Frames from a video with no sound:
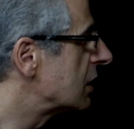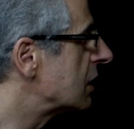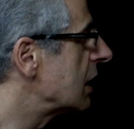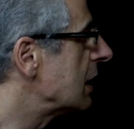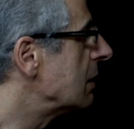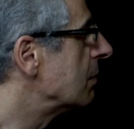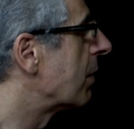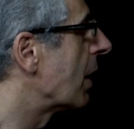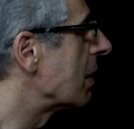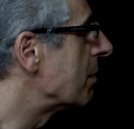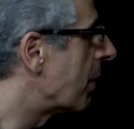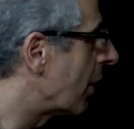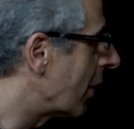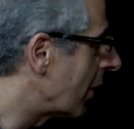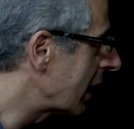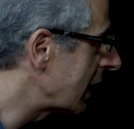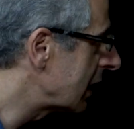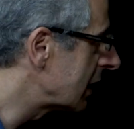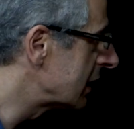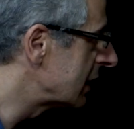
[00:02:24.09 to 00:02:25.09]
seen by
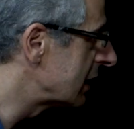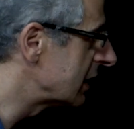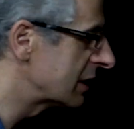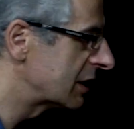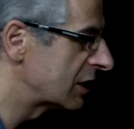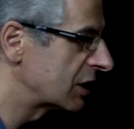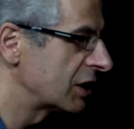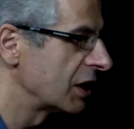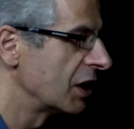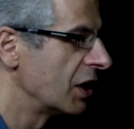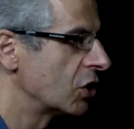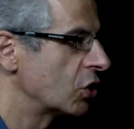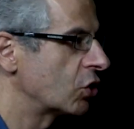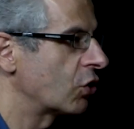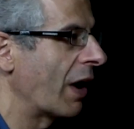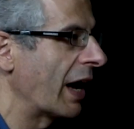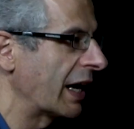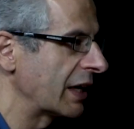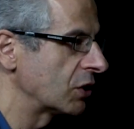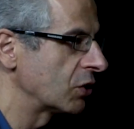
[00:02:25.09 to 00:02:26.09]
pilots,
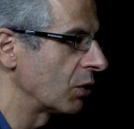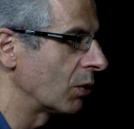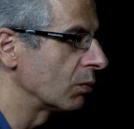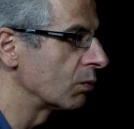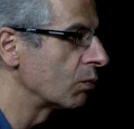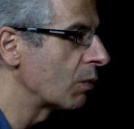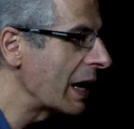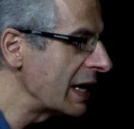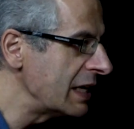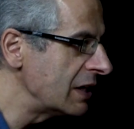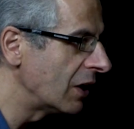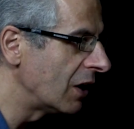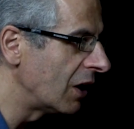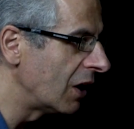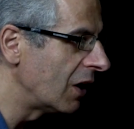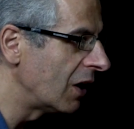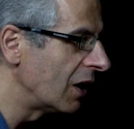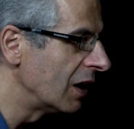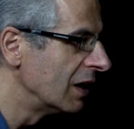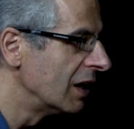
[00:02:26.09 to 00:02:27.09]
tracked on
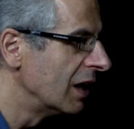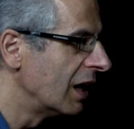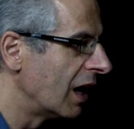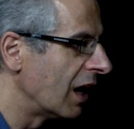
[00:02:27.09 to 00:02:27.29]
radar,